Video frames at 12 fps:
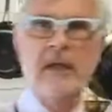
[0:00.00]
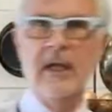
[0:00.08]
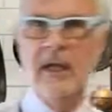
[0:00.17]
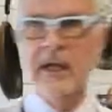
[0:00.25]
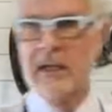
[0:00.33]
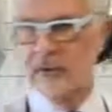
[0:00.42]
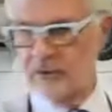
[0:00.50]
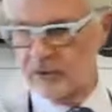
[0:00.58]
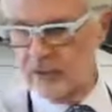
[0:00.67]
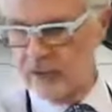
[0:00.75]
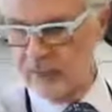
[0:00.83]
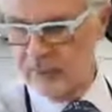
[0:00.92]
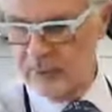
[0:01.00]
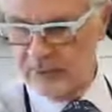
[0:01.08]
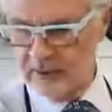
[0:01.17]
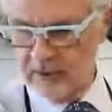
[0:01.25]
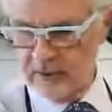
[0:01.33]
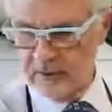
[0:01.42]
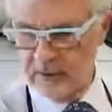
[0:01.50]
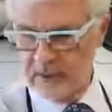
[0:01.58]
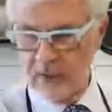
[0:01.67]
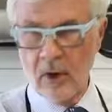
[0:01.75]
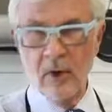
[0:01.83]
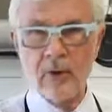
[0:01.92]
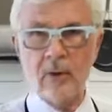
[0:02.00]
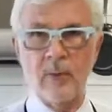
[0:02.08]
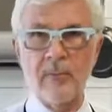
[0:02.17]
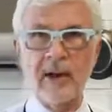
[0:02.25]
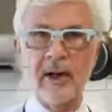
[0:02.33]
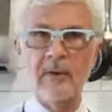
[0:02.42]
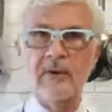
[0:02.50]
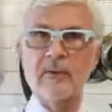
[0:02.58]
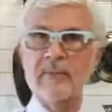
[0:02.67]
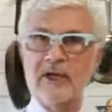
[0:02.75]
And you're going to put in cocoa powder.